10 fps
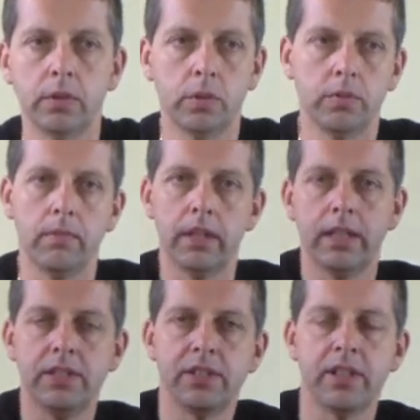or
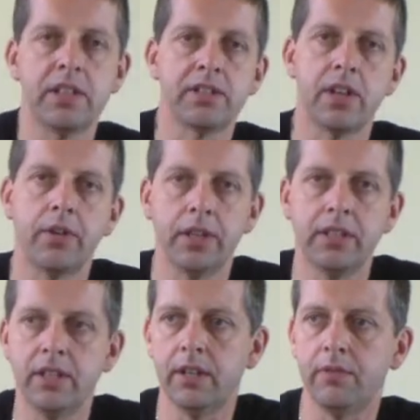at least to this
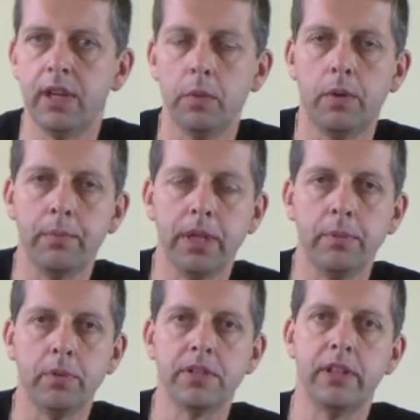side. You don't really want
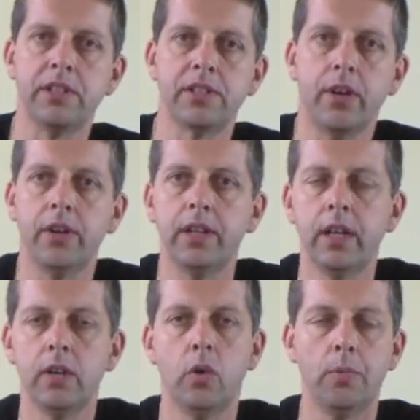people to this side
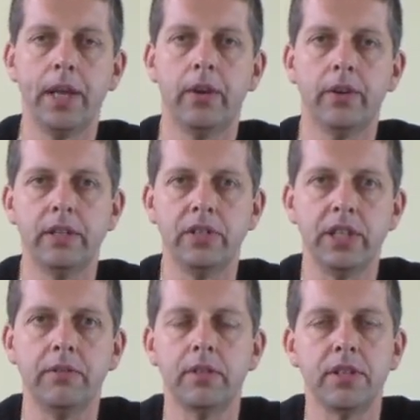or behind
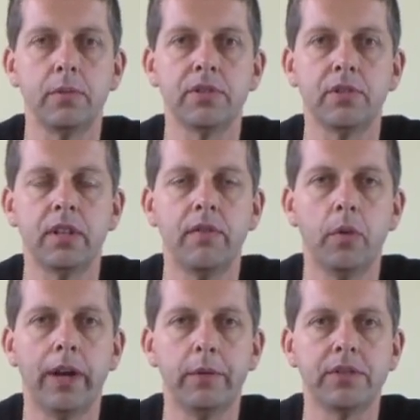you, because it would sort of give
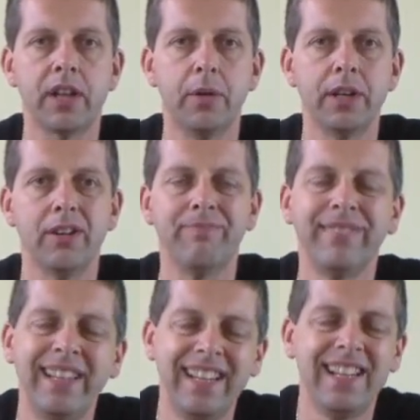away what's going on.
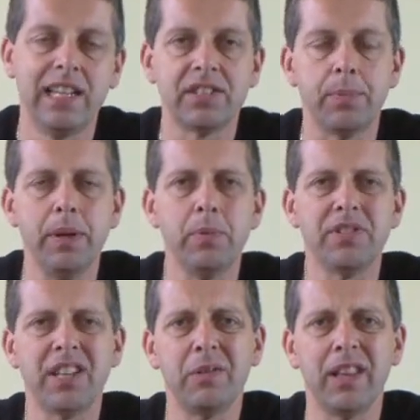So people
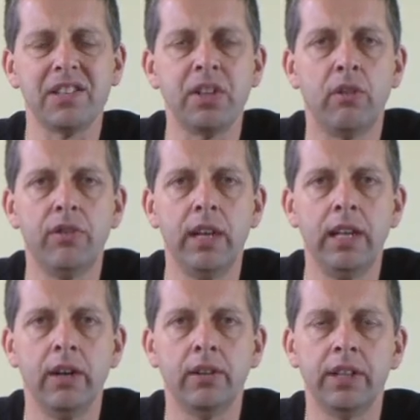would say, well, that's not
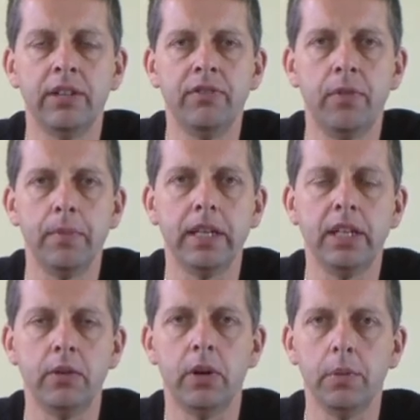really ideal for
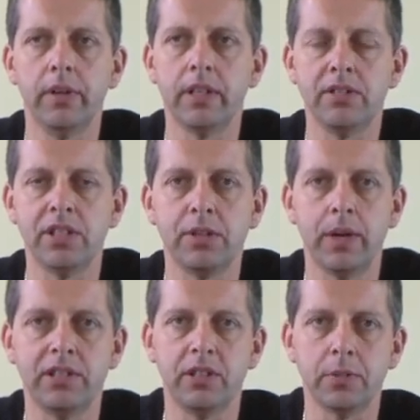me. I work in
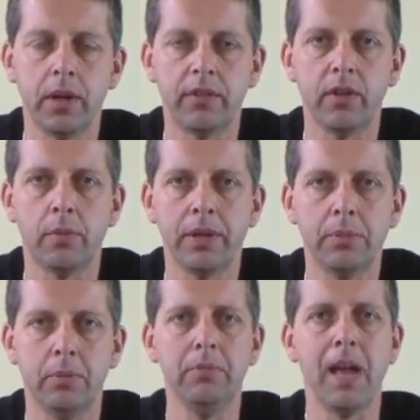situations where I've got
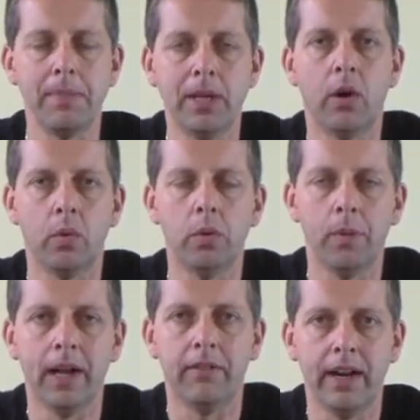people, maybe not all the
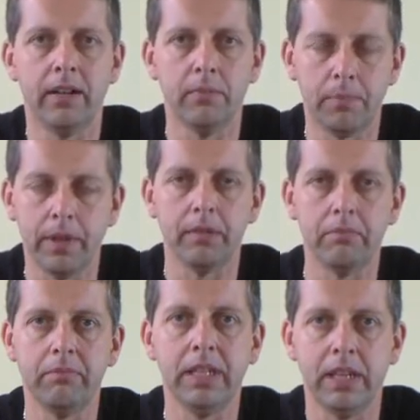way around, but
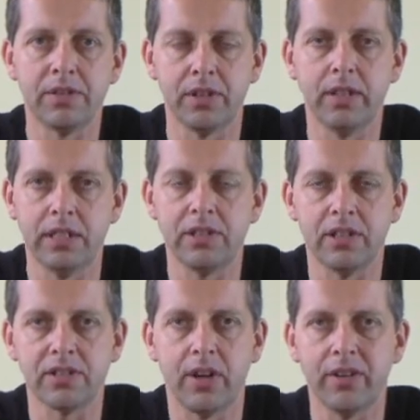certainly to
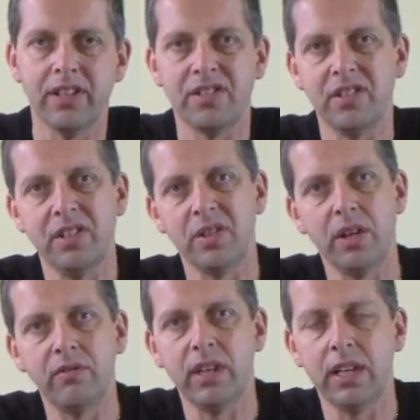the sides, and you
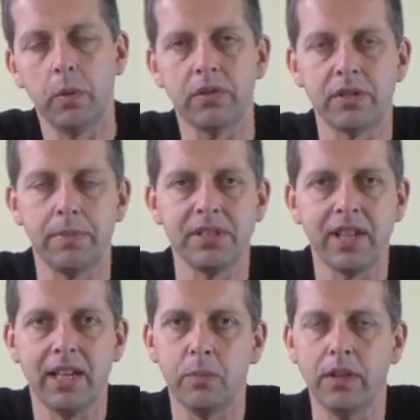don't really want to be
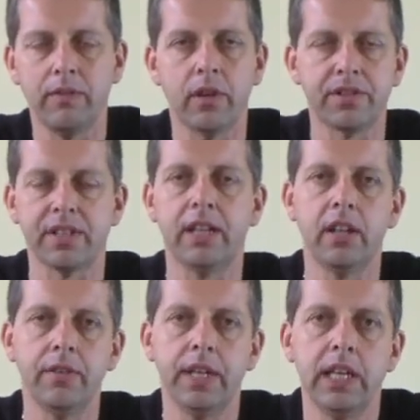saying, well, you've got to stand
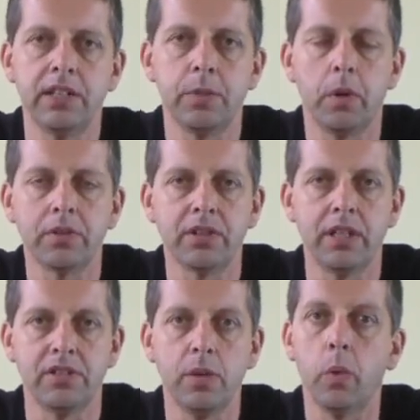over here to watch
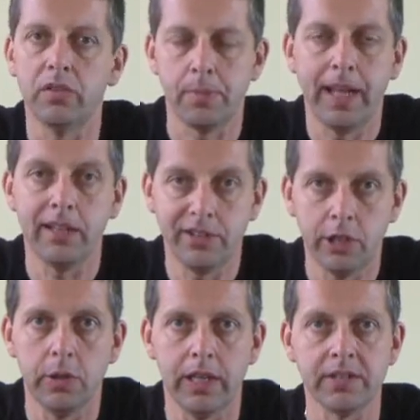this. You want to be able to
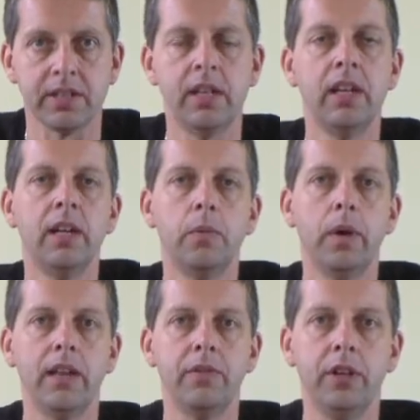do this
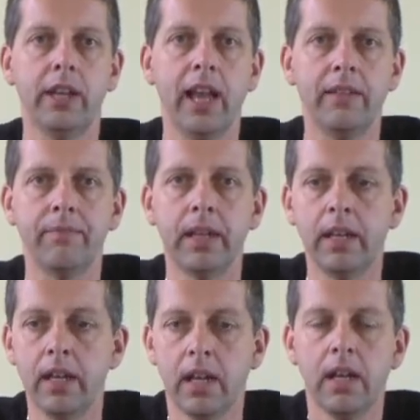whenever you can.
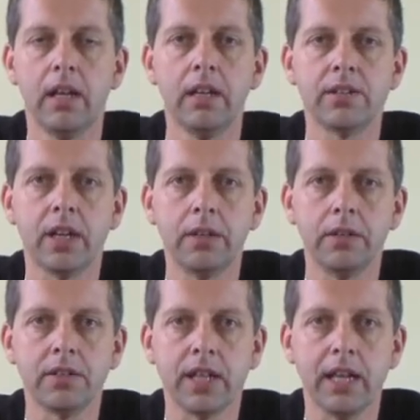So
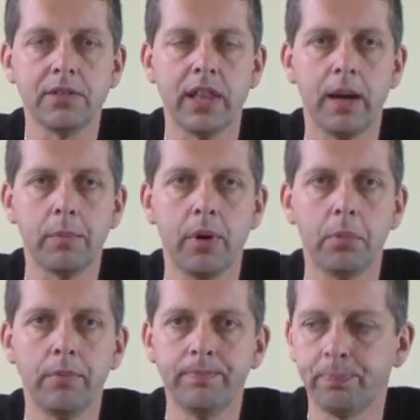to counter that
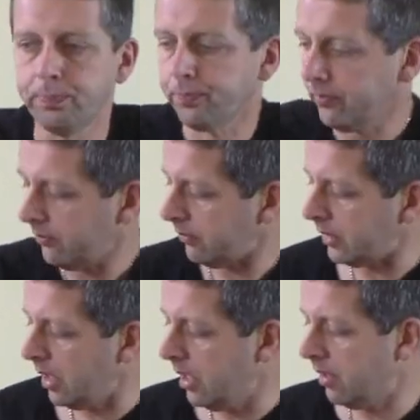problem,
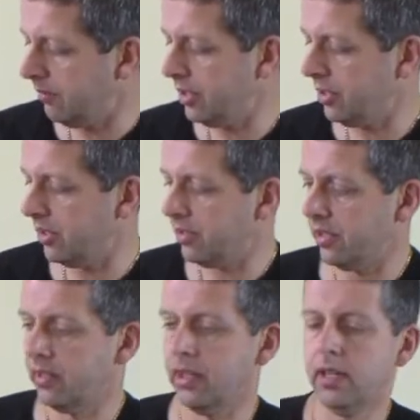Richard
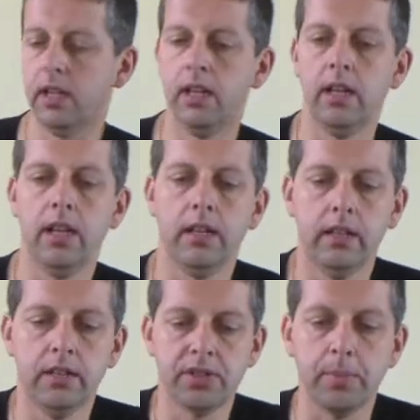
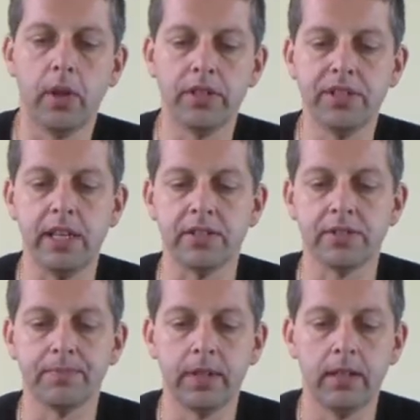supplies
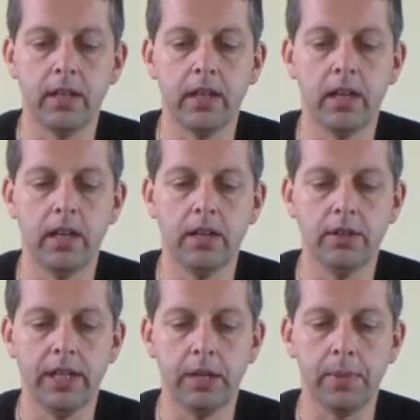this.
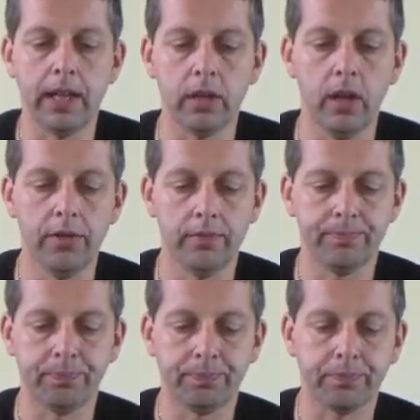You get a black cloth,